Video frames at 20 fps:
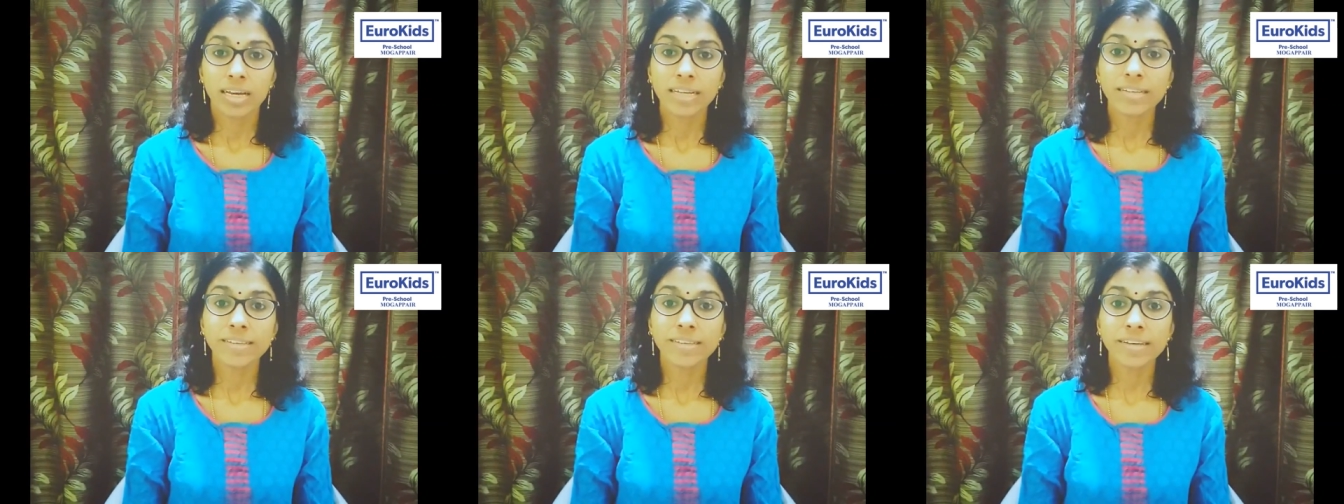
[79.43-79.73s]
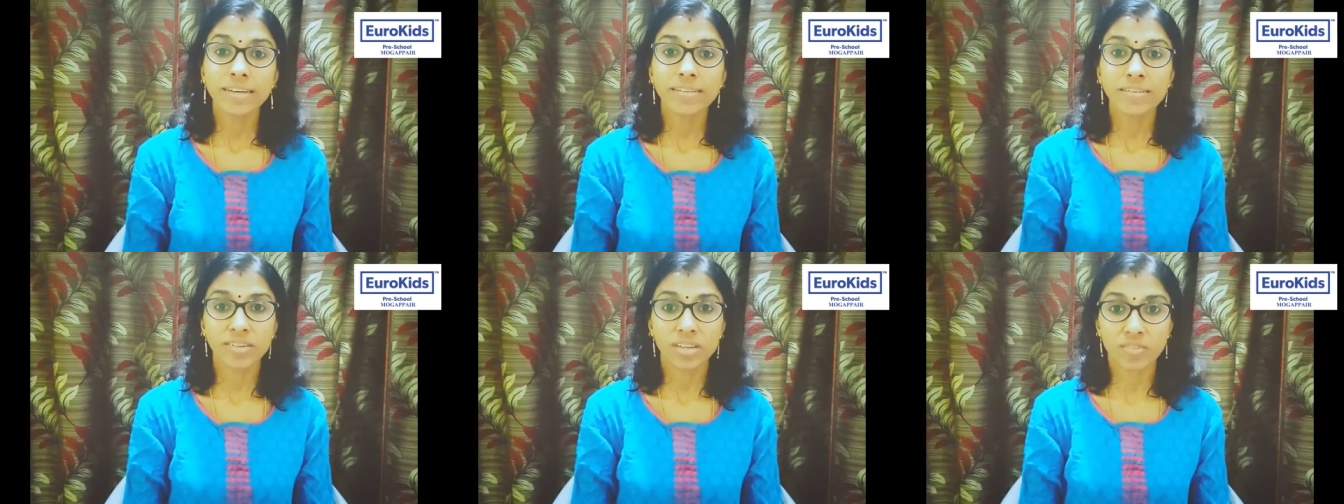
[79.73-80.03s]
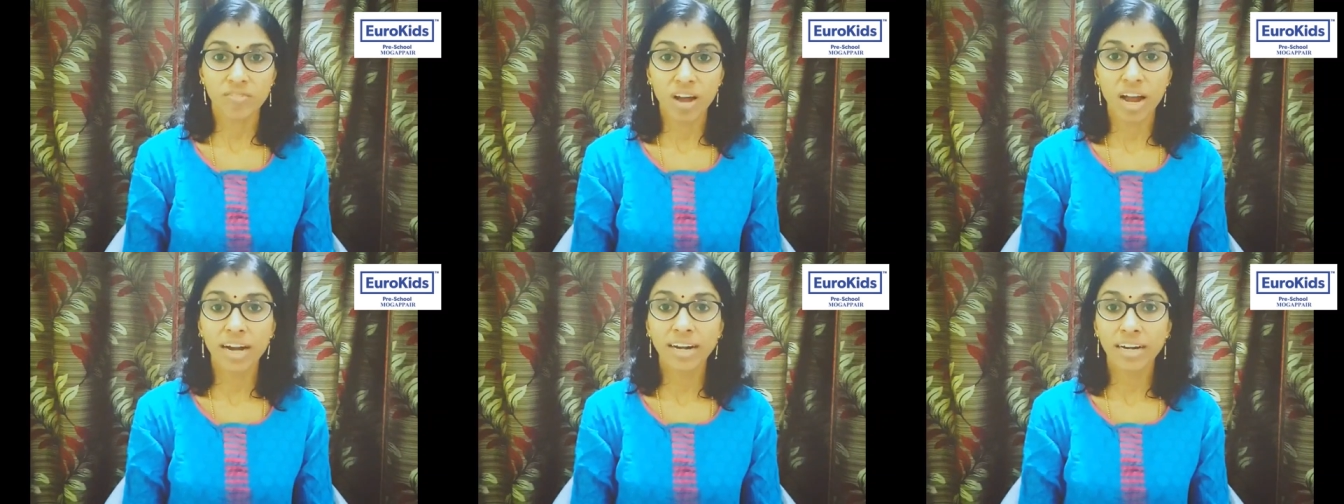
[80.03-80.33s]
It is
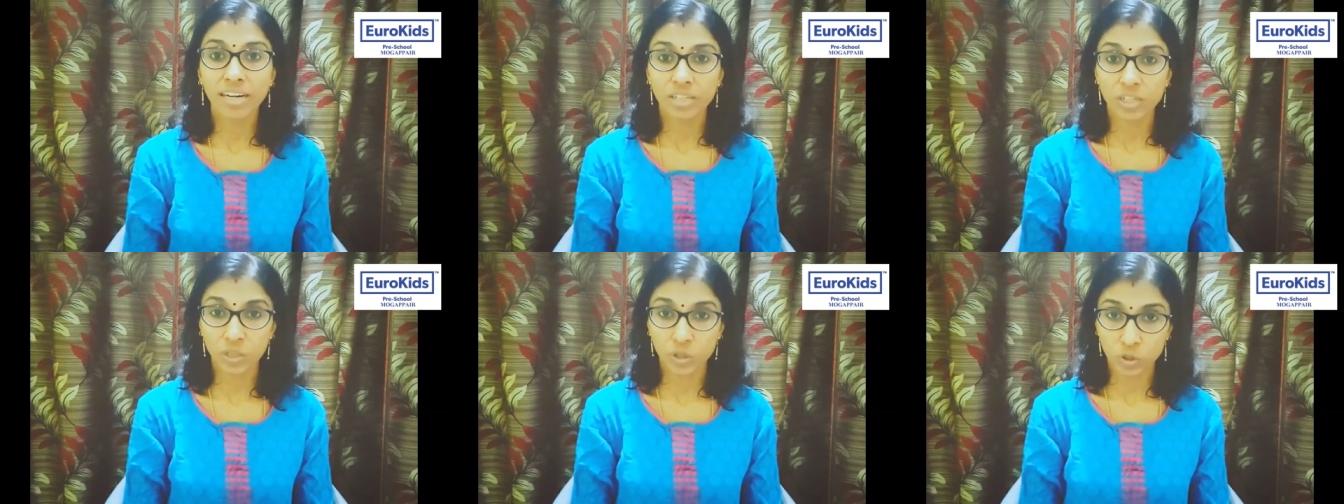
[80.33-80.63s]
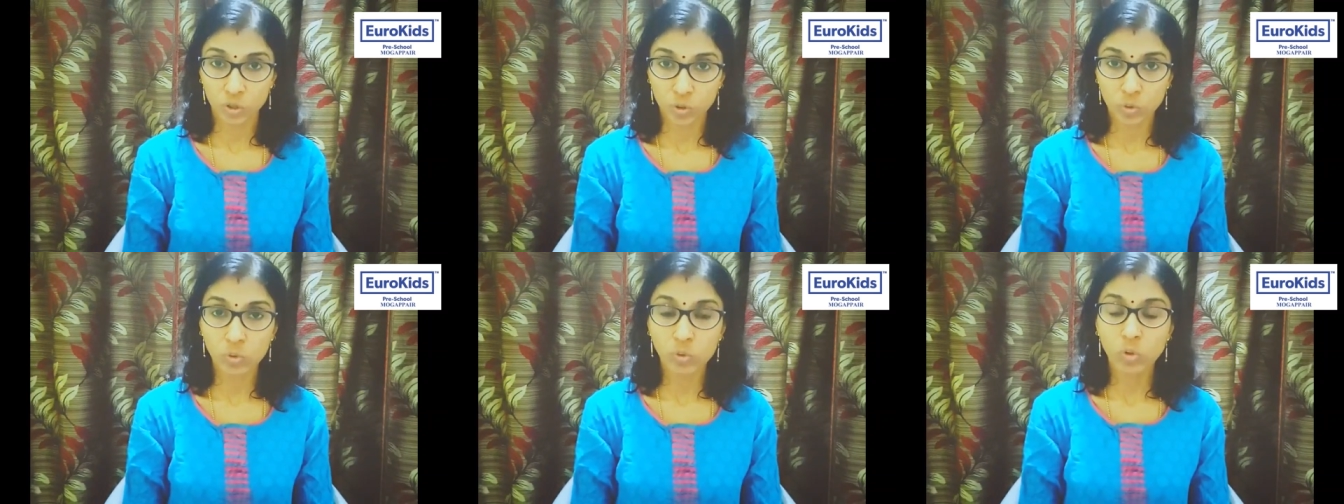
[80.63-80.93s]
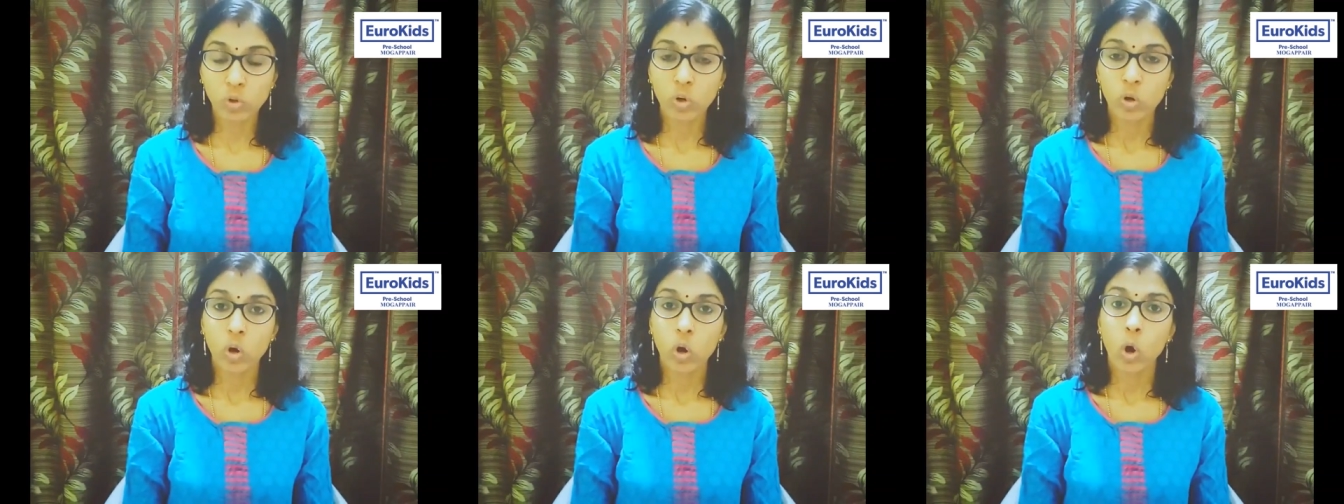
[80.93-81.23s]
divided
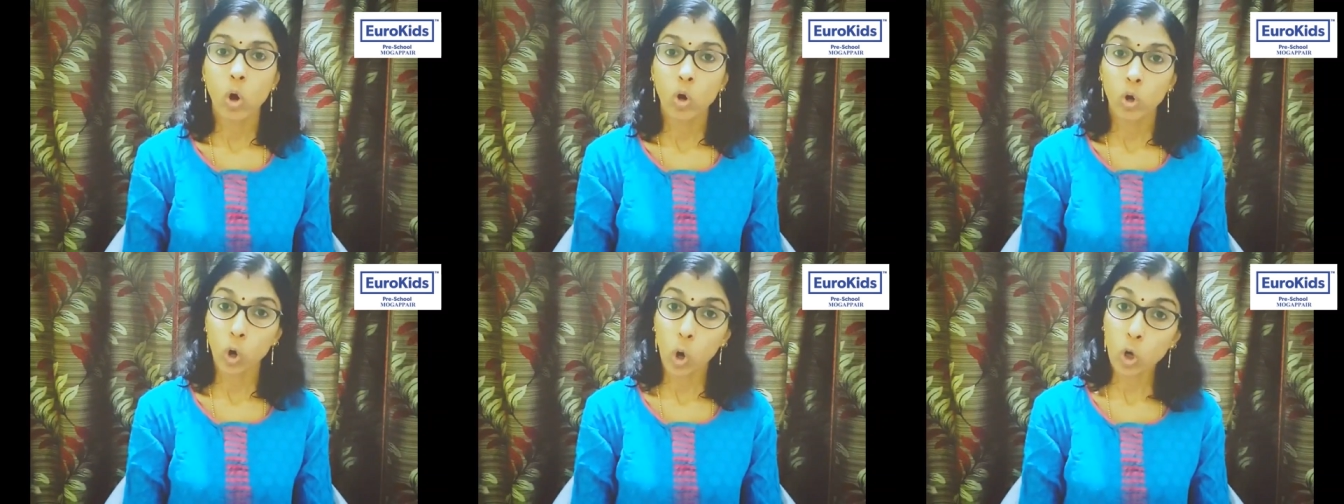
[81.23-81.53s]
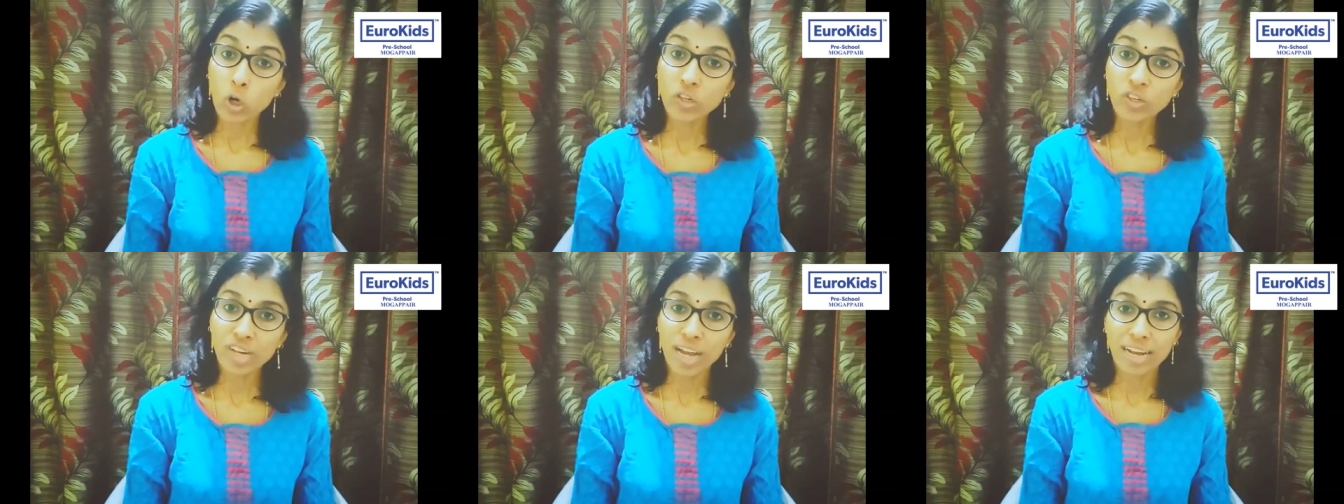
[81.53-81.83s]
into road